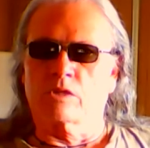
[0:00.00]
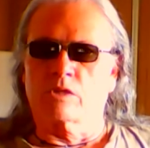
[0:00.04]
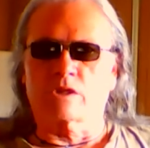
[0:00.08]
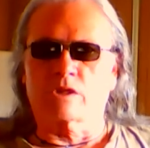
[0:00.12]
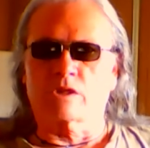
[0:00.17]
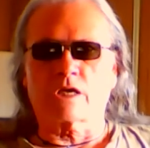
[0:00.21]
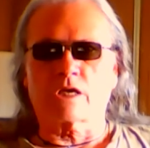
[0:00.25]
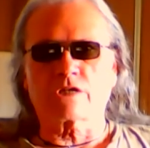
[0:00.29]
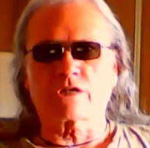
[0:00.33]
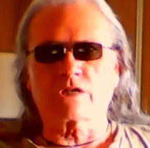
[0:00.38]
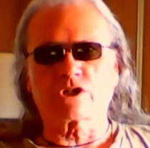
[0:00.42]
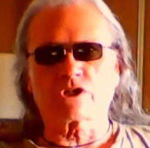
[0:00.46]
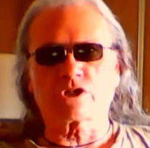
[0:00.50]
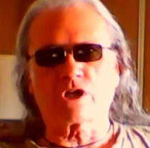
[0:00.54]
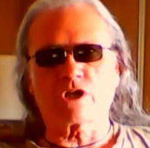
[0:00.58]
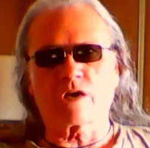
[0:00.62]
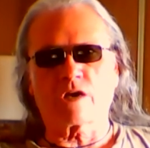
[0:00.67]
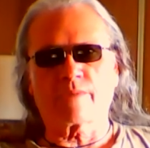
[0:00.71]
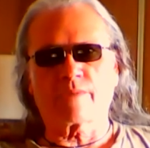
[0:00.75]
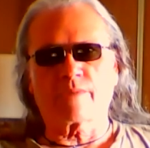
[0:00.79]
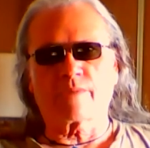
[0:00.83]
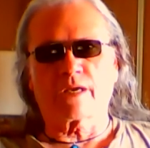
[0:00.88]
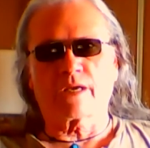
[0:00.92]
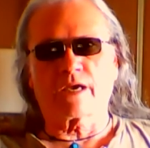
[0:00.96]
that
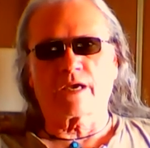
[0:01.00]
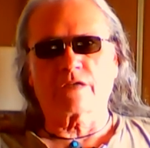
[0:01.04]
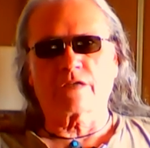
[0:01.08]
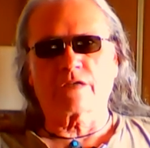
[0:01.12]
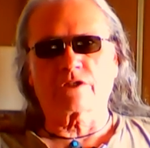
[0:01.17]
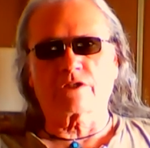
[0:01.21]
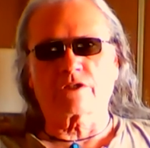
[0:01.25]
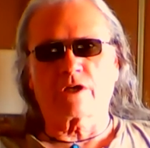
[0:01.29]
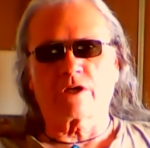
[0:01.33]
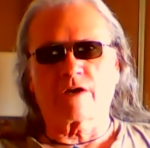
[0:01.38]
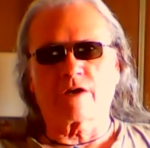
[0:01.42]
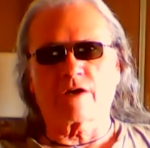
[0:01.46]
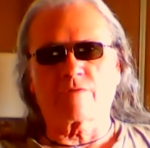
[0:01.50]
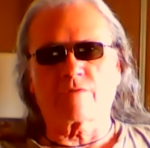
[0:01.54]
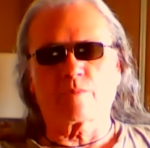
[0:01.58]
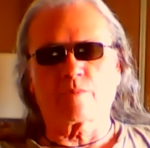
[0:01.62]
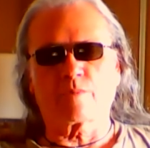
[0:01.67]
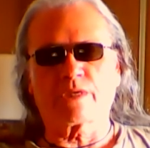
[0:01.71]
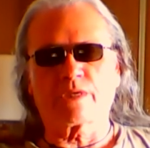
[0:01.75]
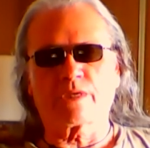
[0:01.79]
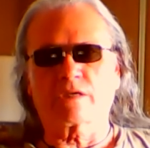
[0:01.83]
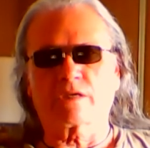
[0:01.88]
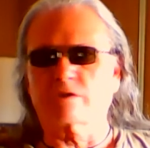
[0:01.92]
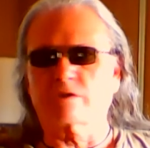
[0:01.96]
shaman has to offer,
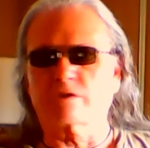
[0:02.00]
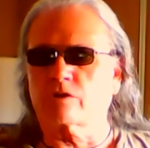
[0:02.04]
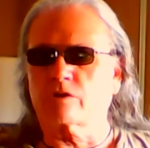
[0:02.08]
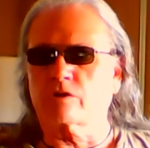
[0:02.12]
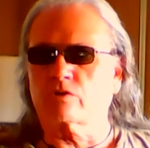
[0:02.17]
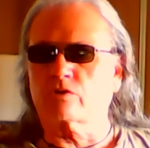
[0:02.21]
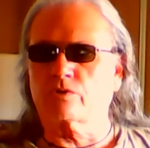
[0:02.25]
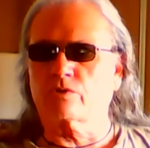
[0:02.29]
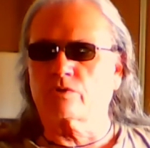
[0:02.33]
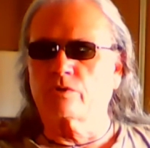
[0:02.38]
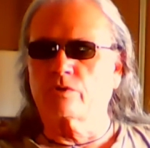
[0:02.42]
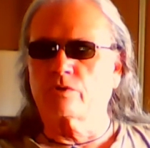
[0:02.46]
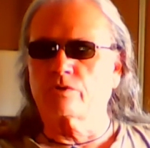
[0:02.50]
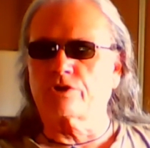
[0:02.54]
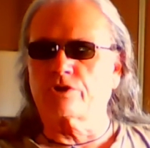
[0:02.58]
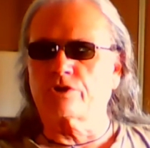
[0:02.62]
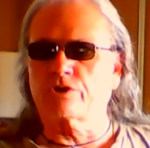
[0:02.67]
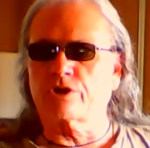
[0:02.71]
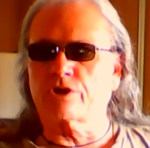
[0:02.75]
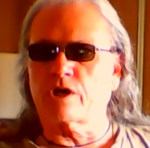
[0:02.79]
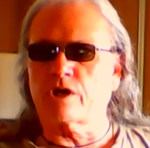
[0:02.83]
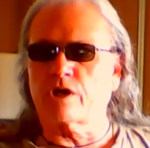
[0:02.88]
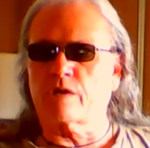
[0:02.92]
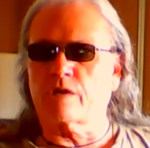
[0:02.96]
because a true
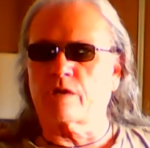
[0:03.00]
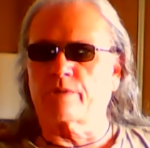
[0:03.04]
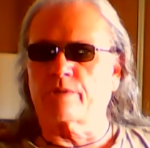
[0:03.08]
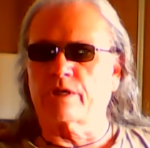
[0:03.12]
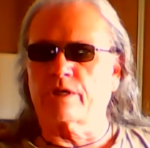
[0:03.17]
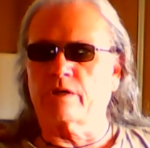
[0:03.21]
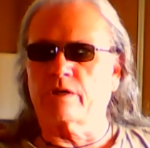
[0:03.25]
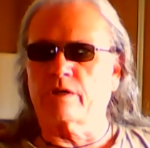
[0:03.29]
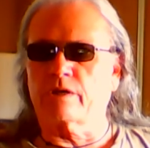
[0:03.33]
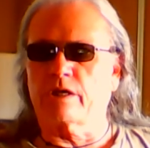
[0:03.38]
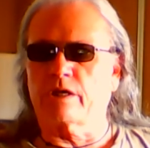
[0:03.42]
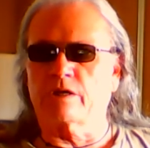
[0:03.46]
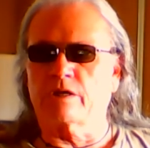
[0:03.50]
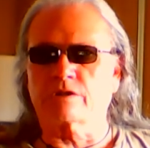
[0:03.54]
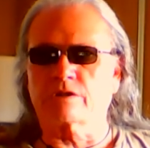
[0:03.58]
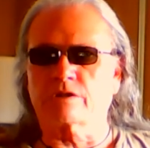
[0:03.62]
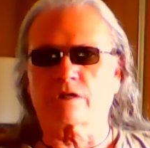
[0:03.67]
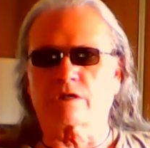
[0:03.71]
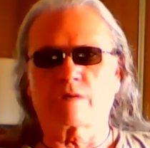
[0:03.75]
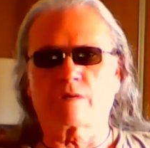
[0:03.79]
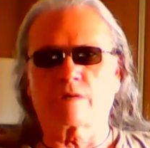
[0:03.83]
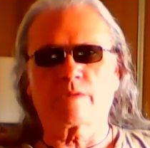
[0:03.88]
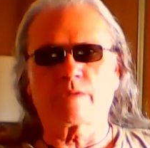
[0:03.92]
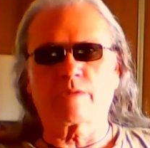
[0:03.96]
shaman is
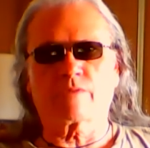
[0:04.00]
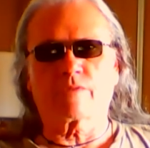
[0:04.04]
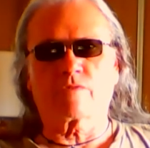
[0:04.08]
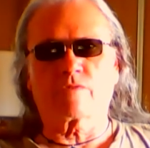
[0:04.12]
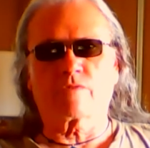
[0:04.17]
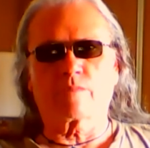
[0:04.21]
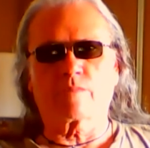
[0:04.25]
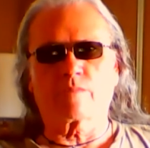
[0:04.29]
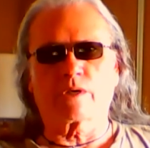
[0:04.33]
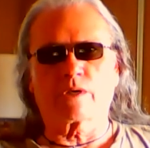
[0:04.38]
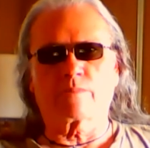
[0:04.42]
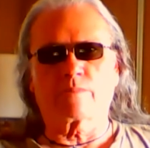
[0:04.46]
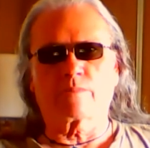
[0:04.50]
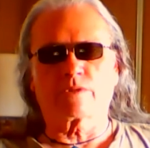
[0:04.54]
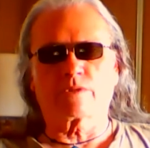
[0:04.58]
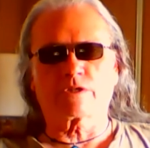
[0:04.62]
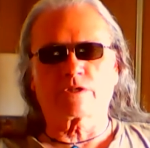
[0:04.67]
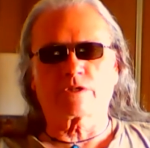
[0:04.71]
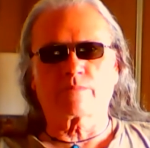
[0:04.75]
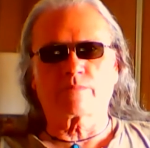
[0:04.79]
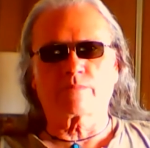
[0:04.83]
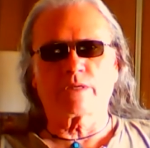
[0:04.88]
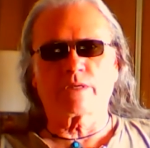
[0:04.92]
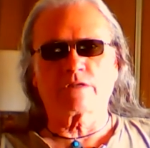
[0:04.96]
coming from a
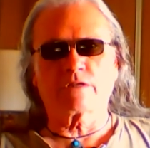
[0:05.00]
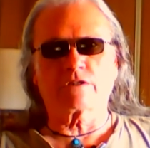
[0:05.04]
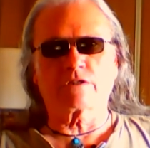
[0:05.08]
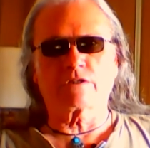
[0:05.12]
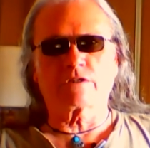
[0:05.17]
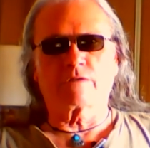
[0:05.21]
space